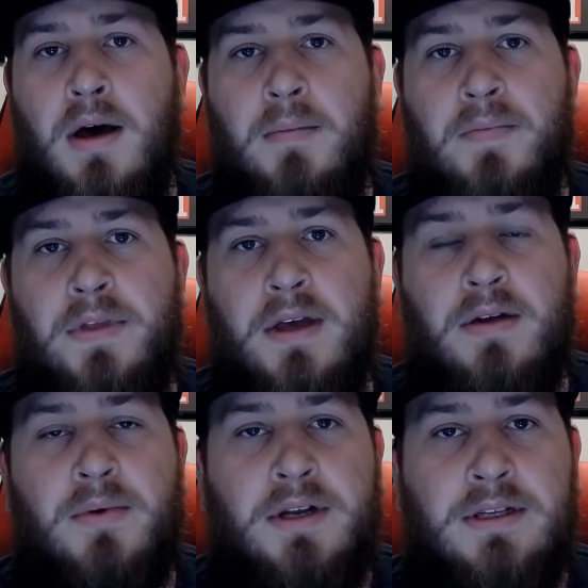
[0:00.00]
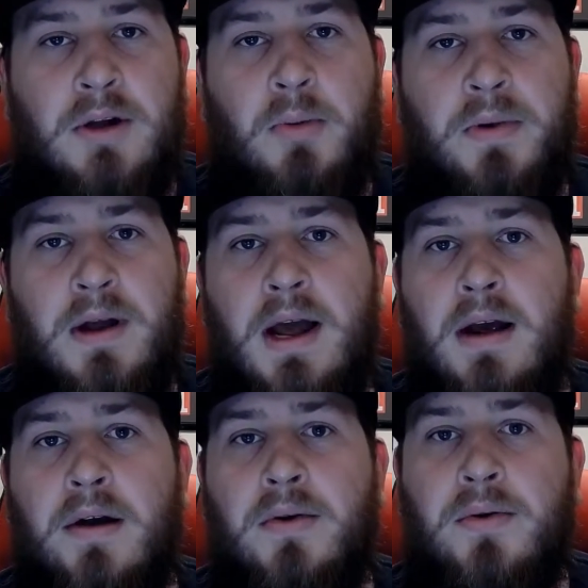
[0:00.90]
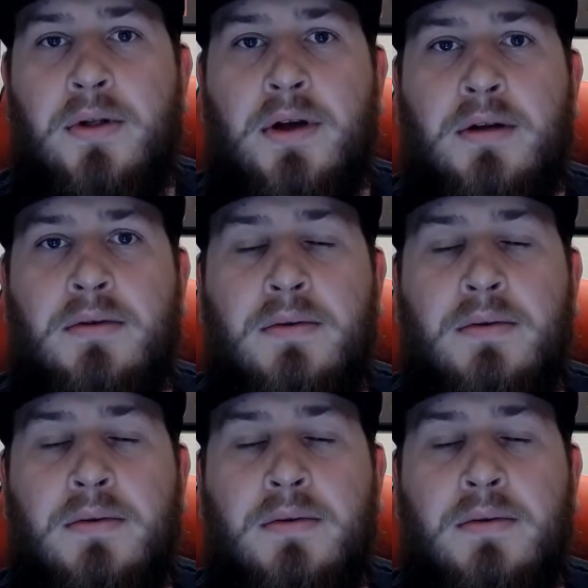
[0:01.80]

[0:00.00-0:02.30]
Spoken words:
The other one is an open air cooler,